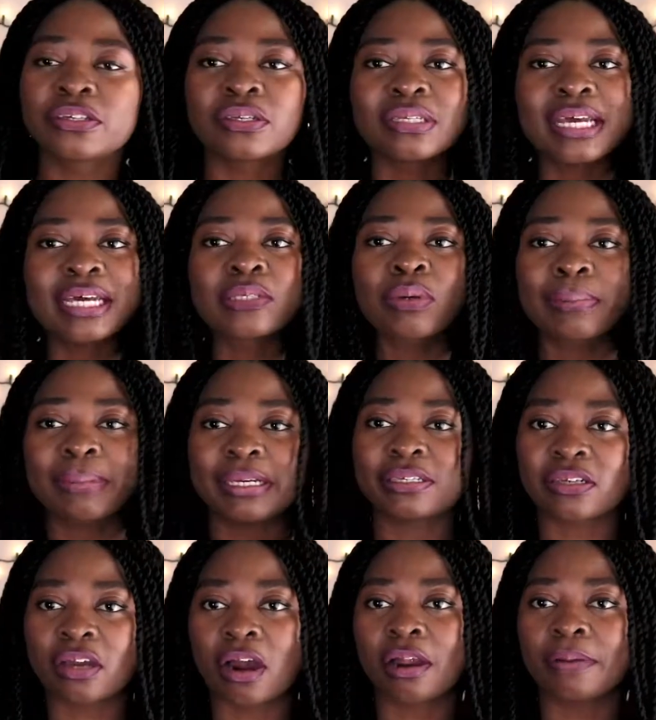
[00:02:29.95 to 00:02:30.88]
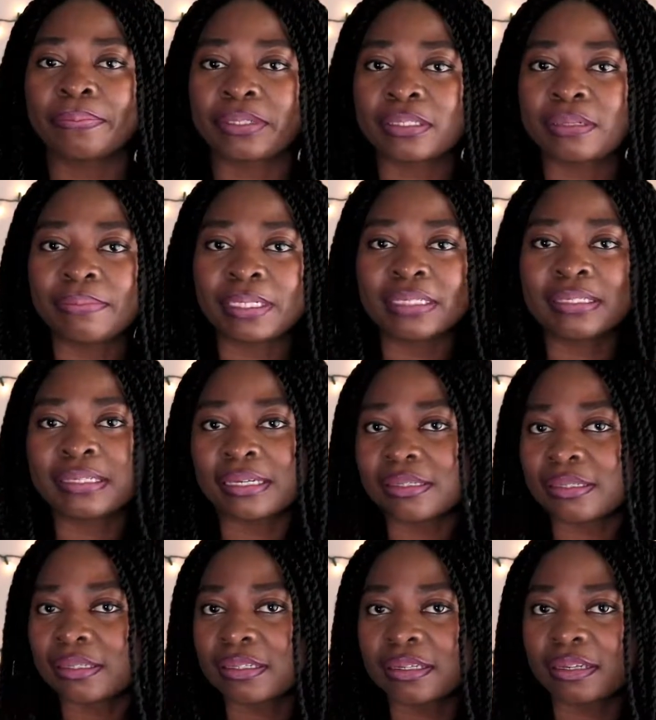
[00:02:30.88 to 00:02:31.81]
So that's why my scalp is a bit
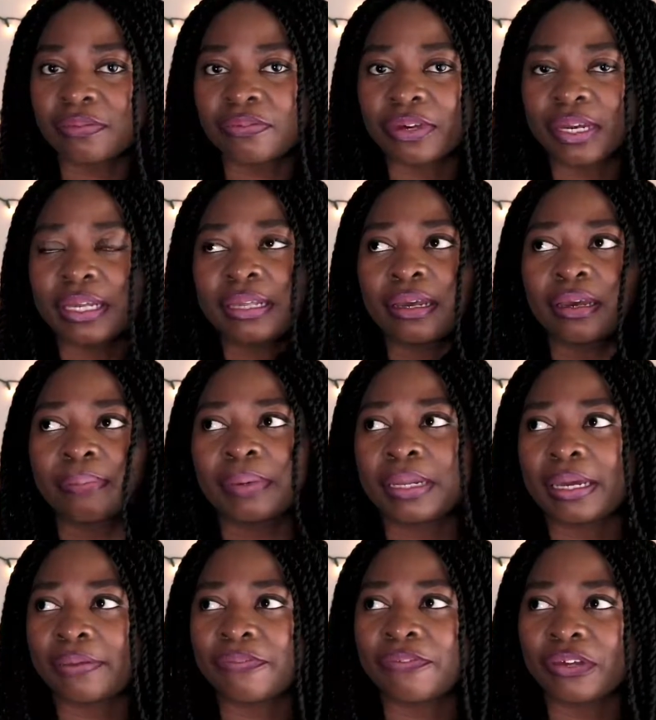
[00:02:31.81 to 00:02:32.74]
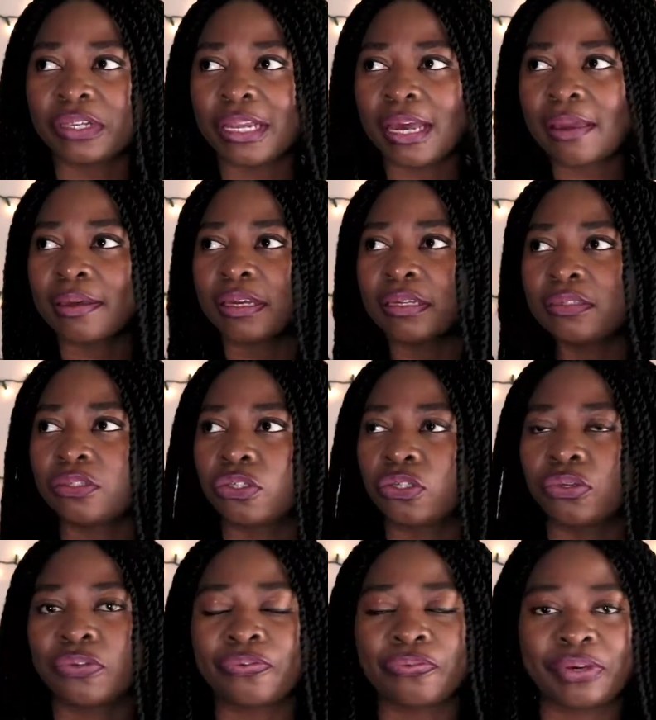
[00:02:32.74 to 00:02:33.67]
sensitive right now, but I feel like in
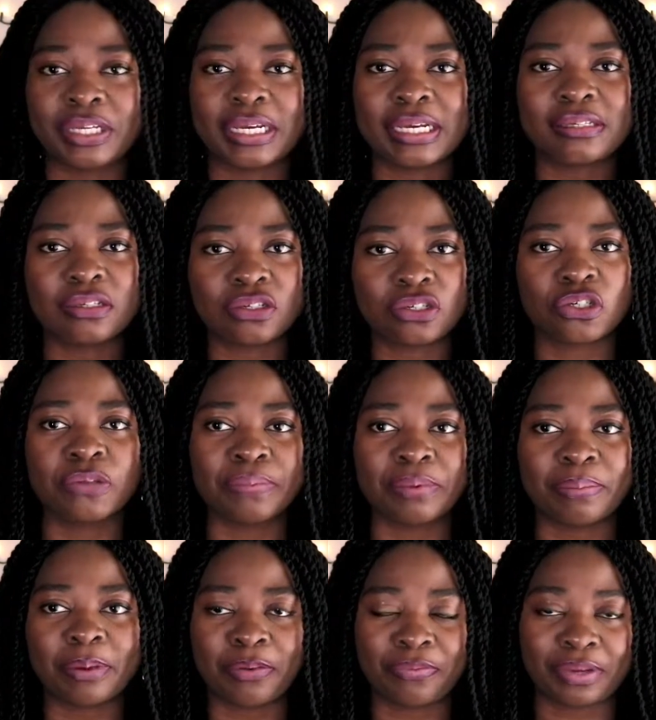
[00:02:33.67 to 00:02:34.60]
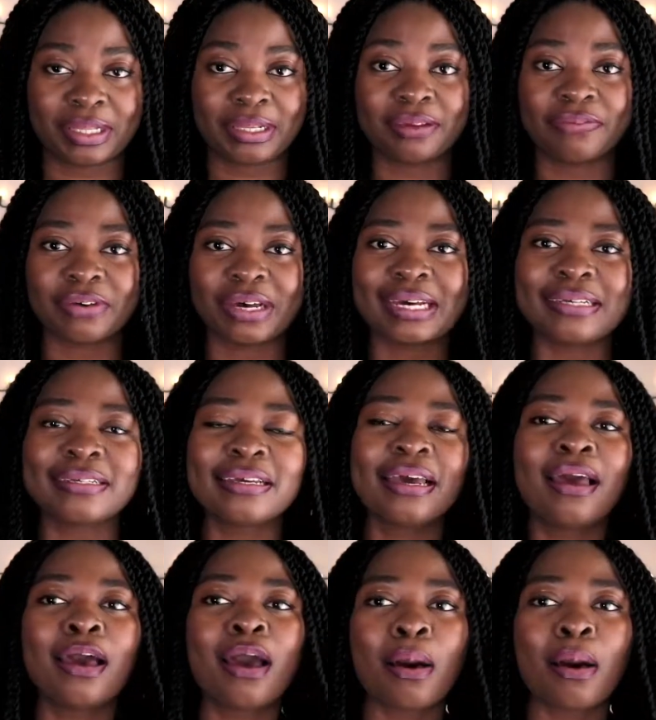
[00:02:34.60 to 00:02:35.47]
2-3 days it should be perfectly fine.